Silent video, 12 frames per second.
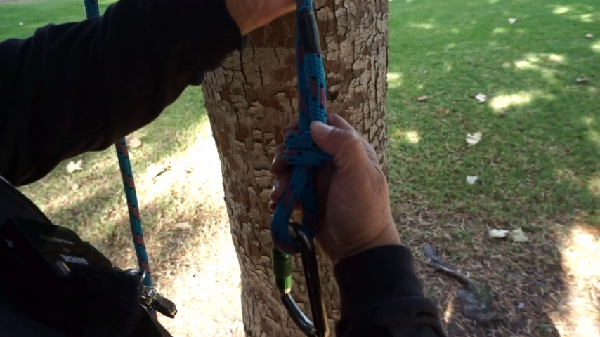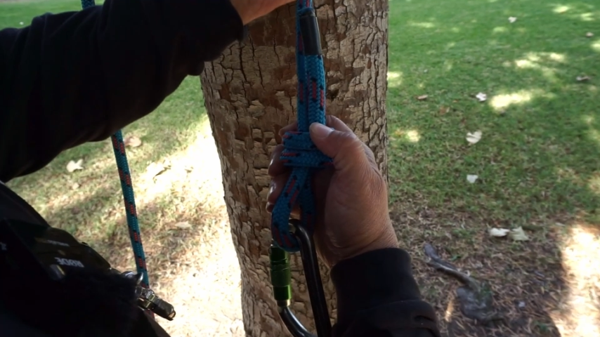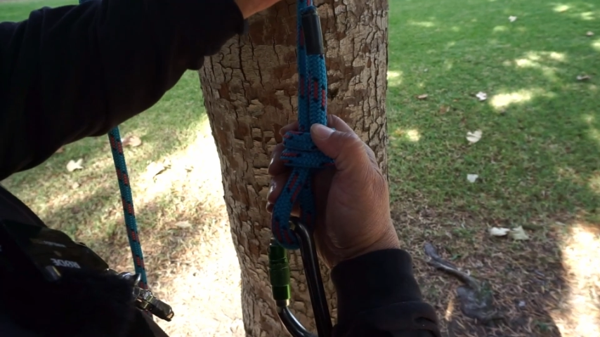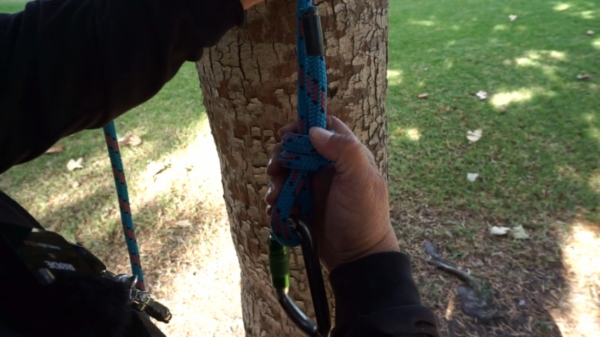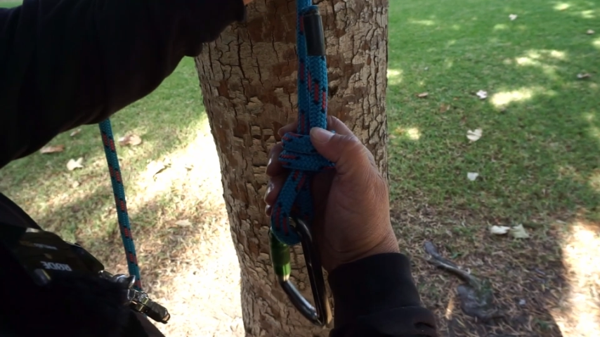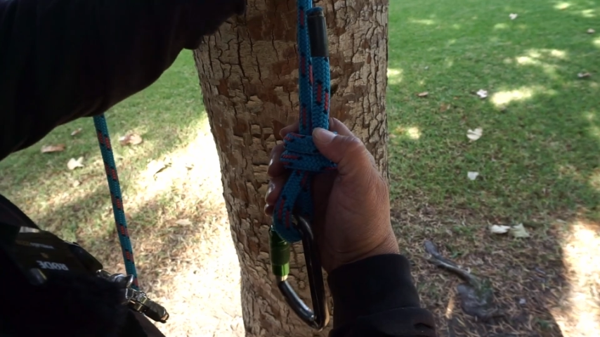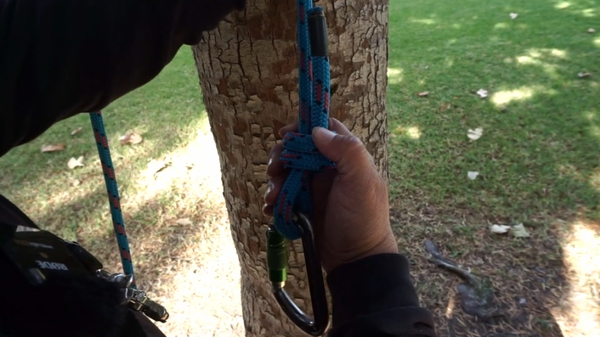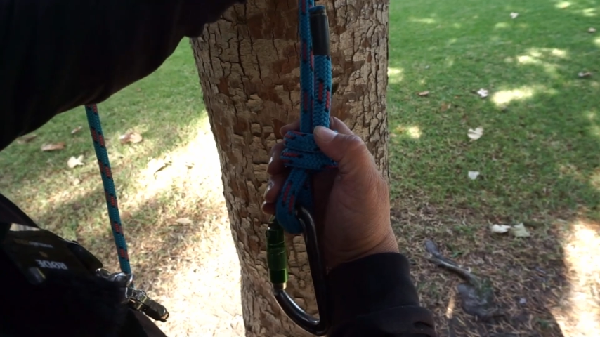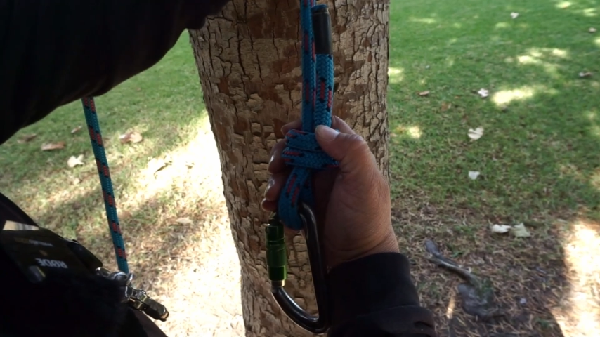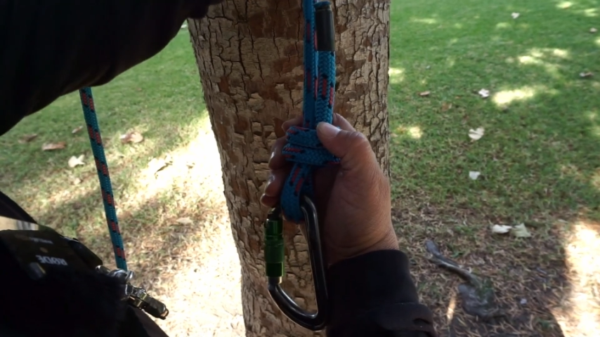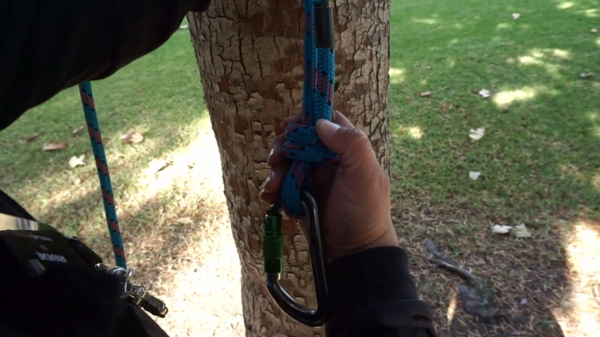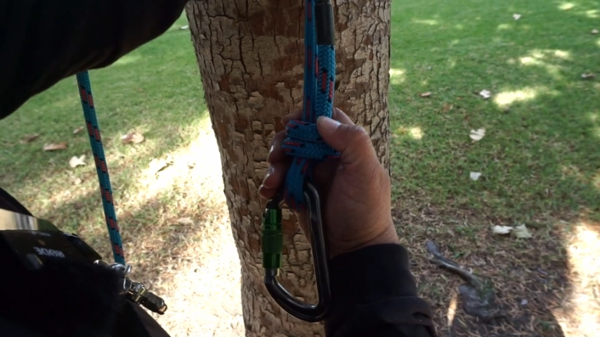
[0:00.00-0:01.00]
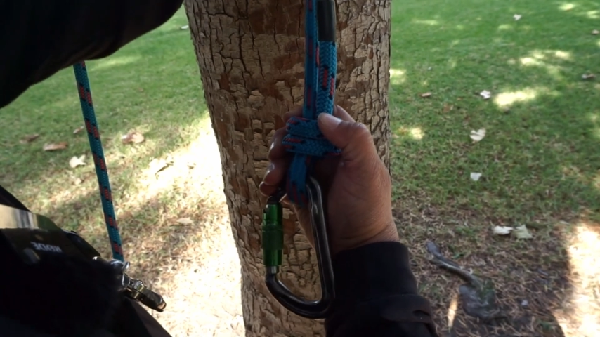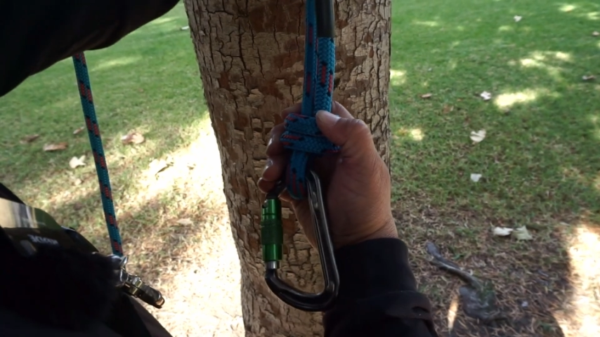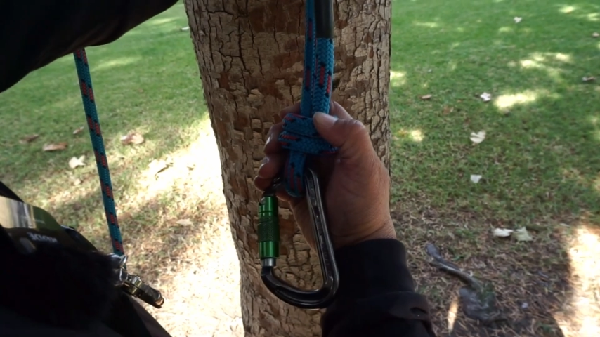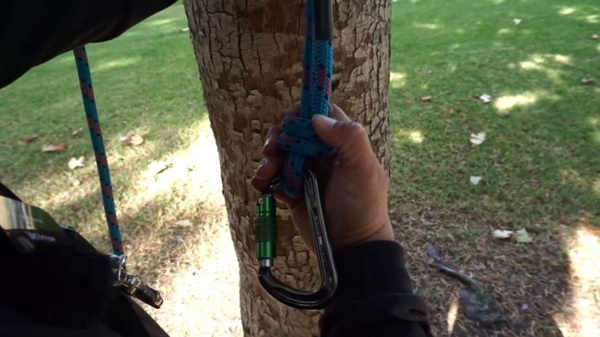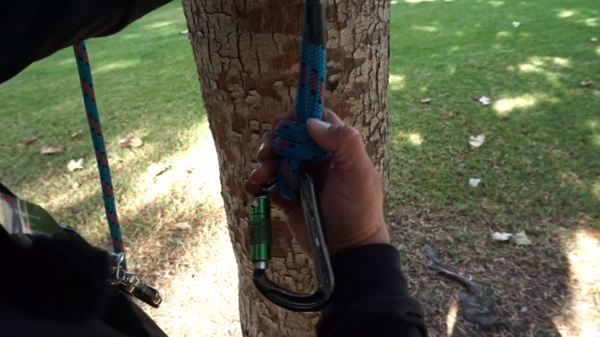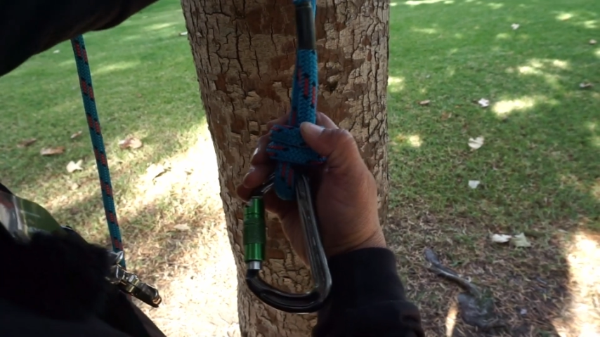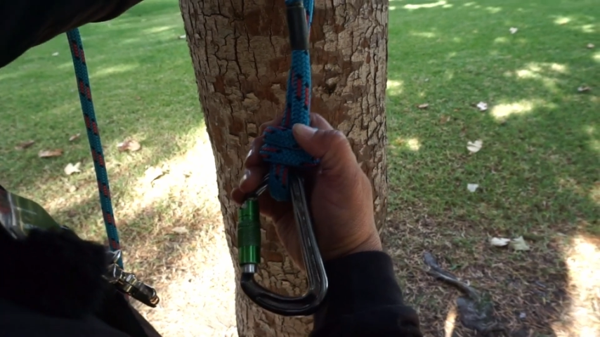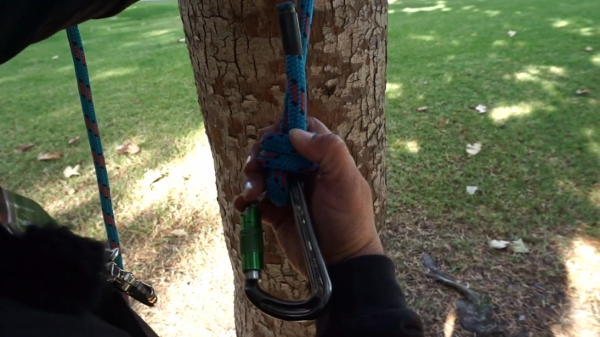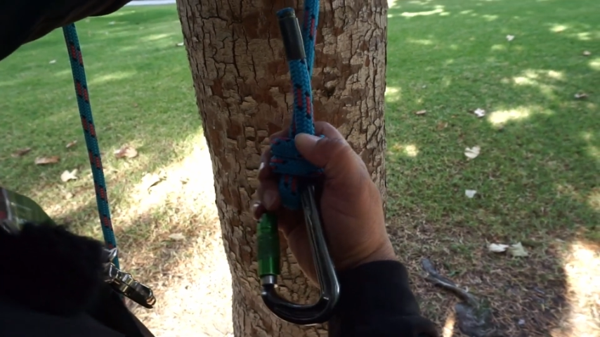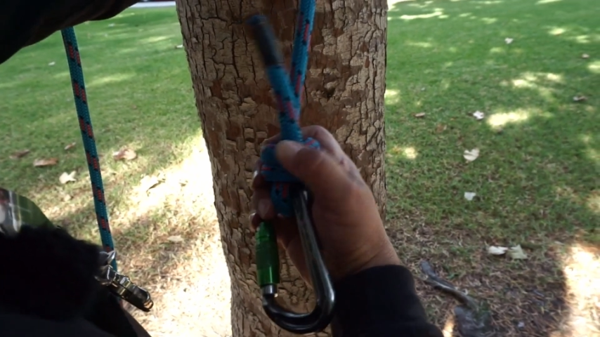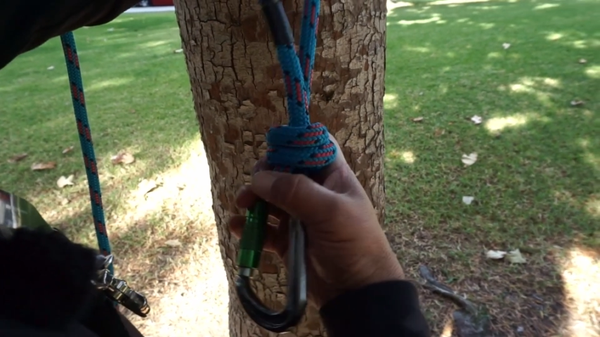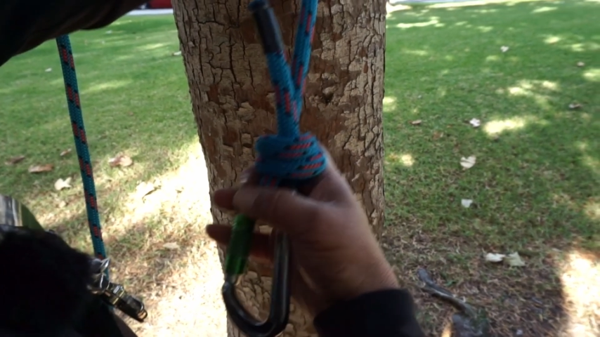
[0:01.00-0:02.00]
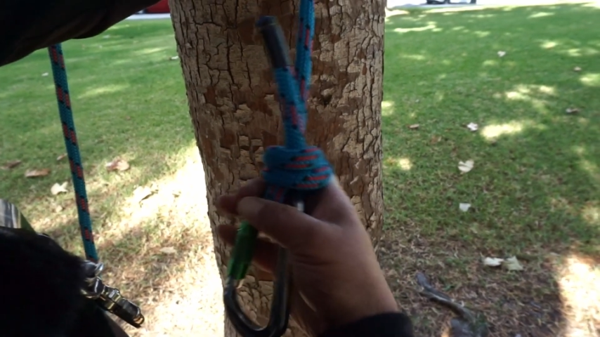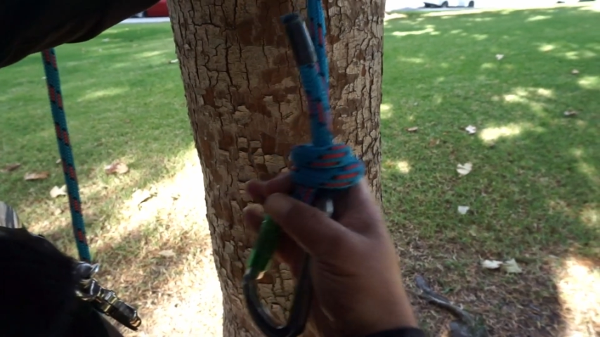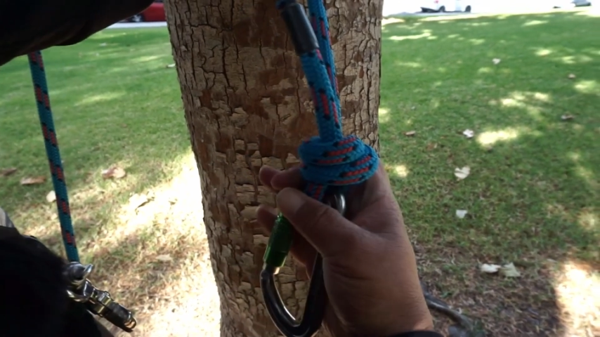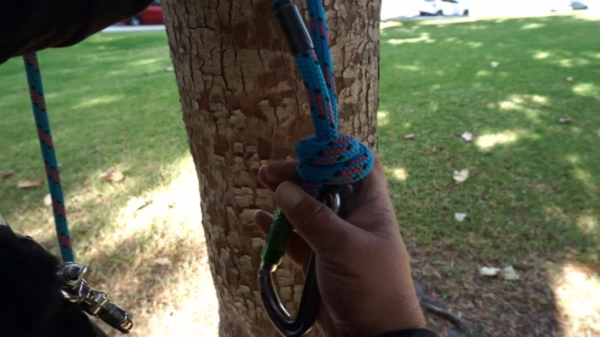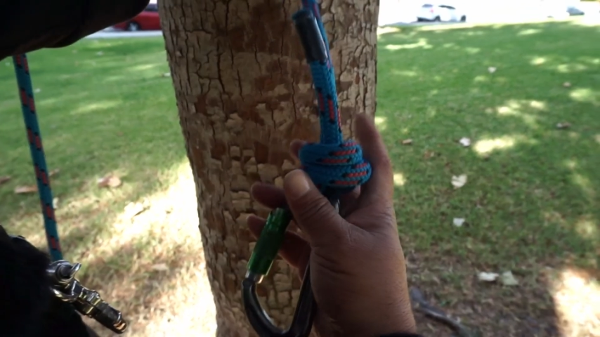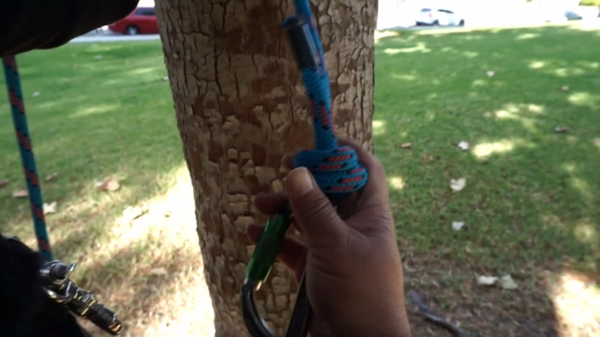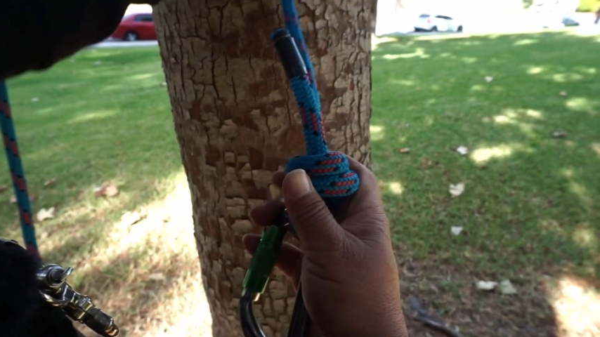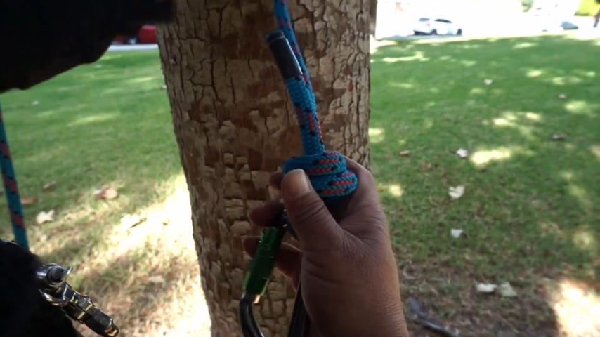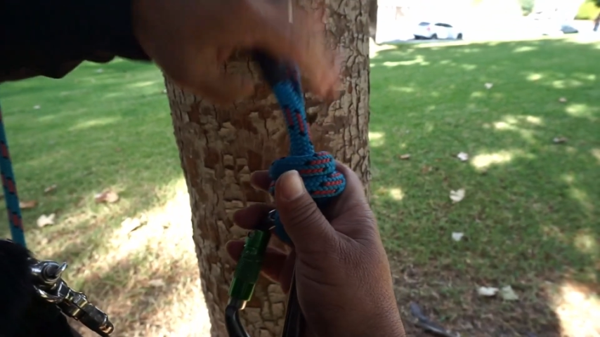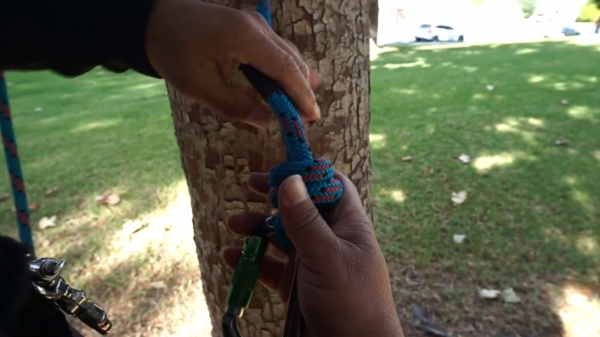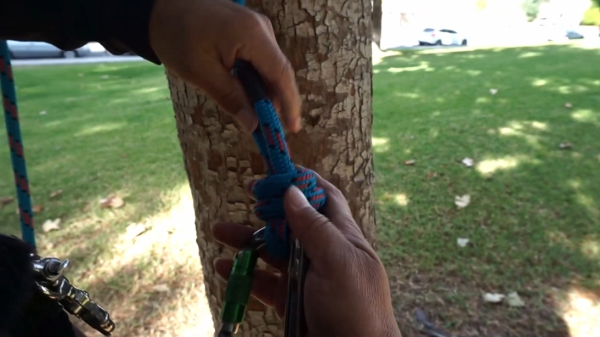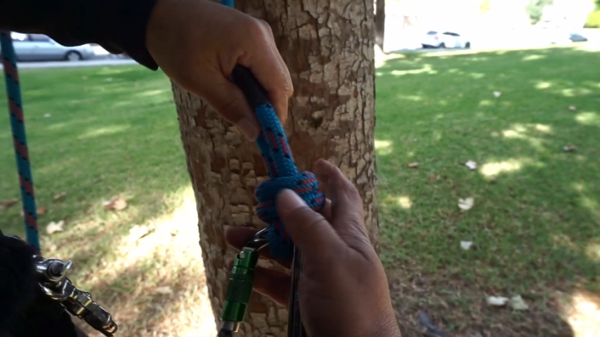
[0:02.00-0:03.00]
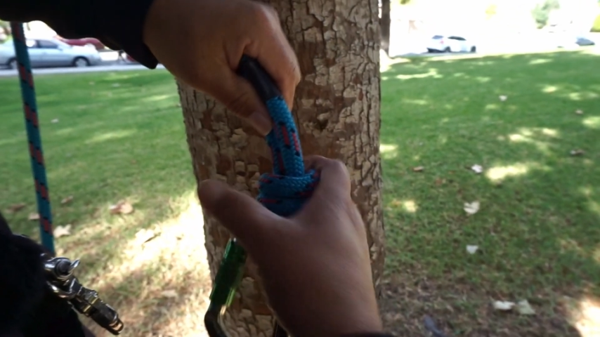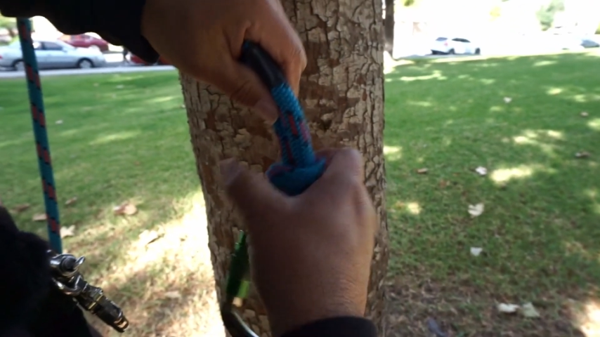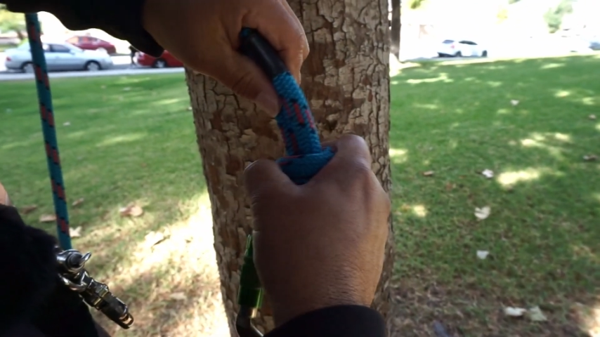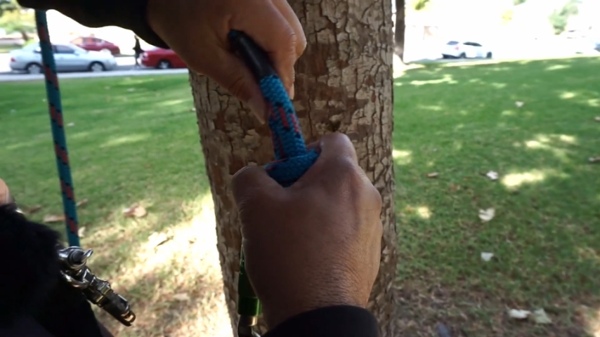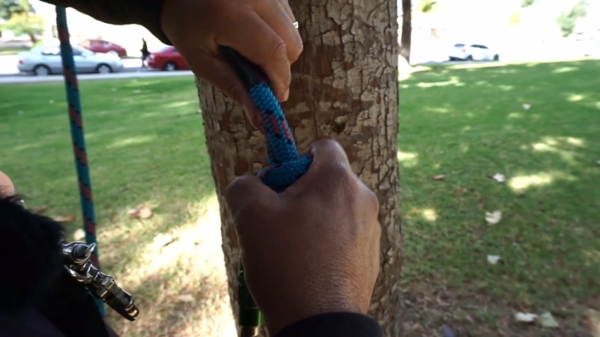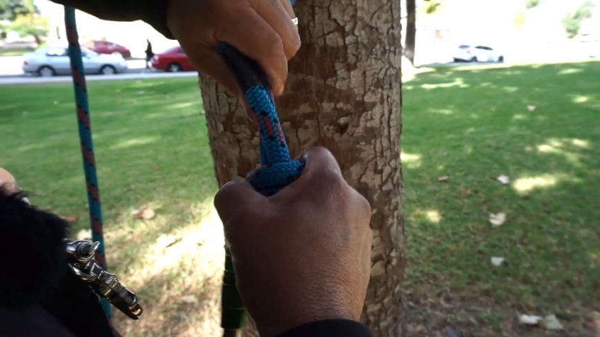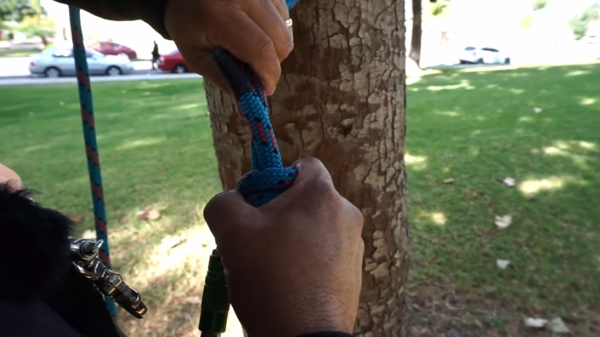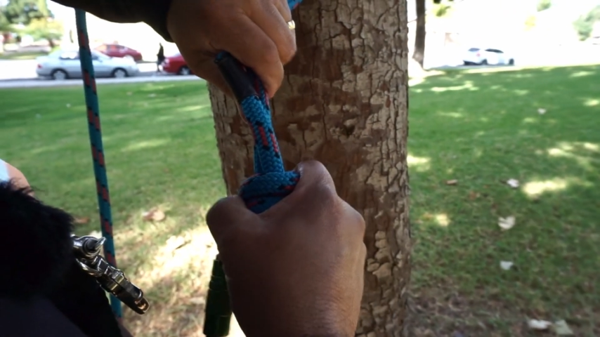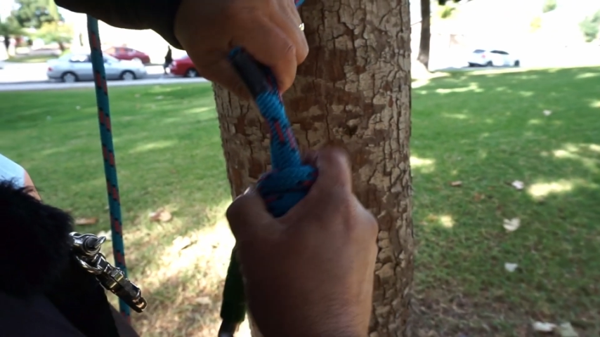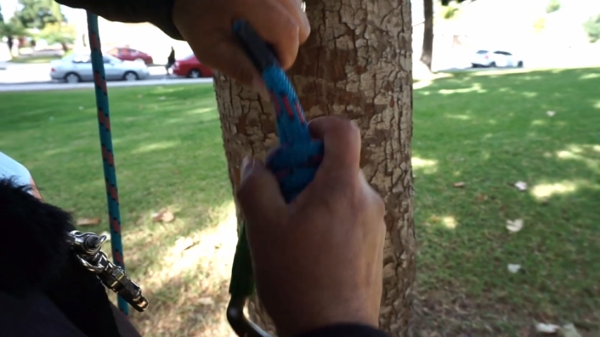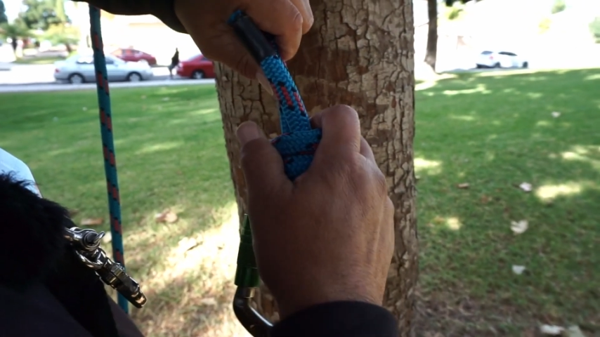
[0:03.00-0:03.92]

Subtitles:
[unreadable: no face in view]